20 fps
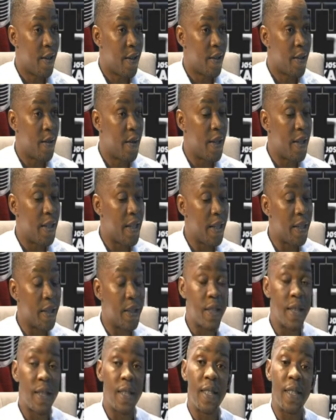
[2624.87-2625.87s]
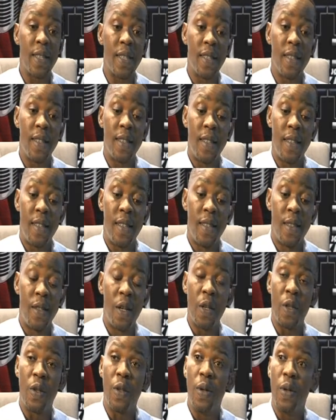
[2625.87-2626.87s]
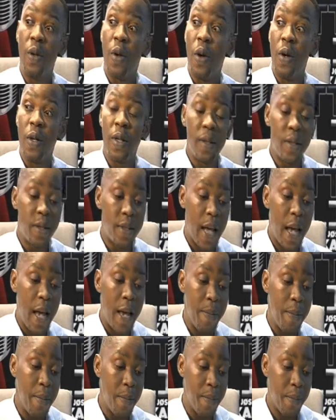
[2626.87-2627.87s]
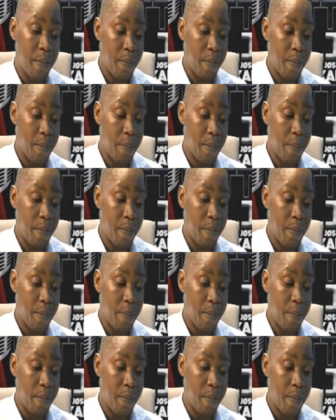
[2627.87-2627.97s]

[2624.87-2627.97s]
So it takes not too long time.